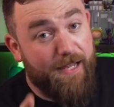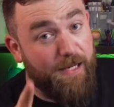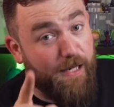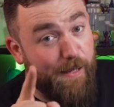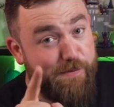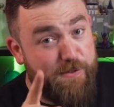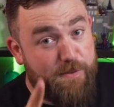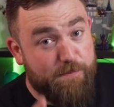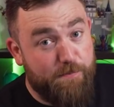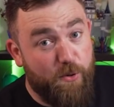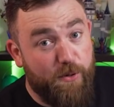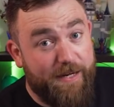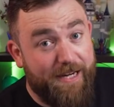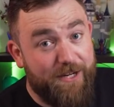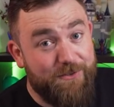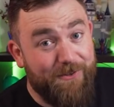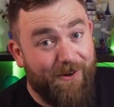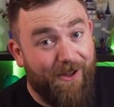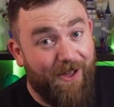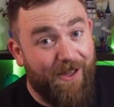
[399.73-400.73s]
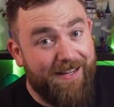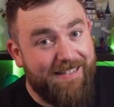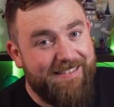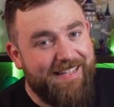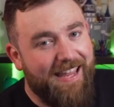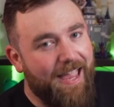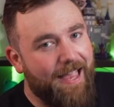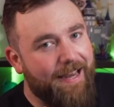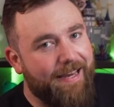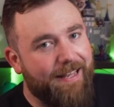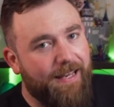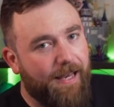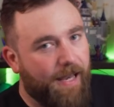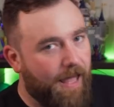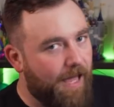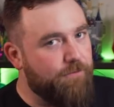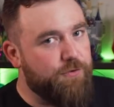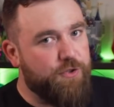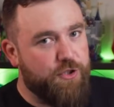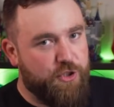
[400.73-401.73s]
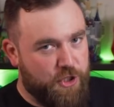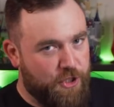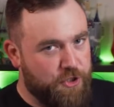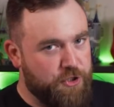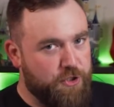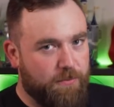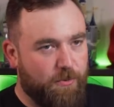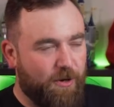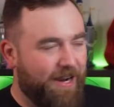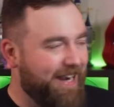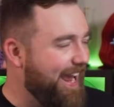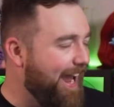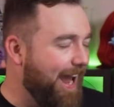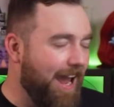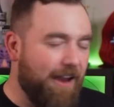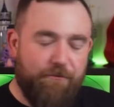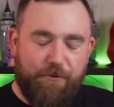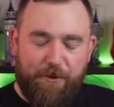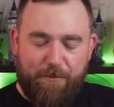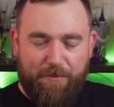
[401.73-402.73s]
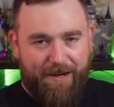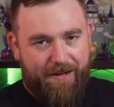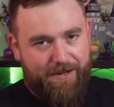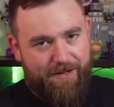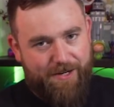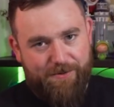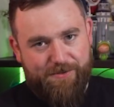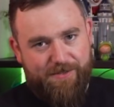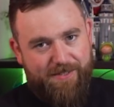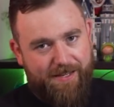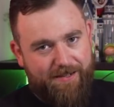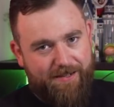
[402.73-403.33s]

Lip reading: he loves spooky drawings, and he loves gingerbread. Everybody knows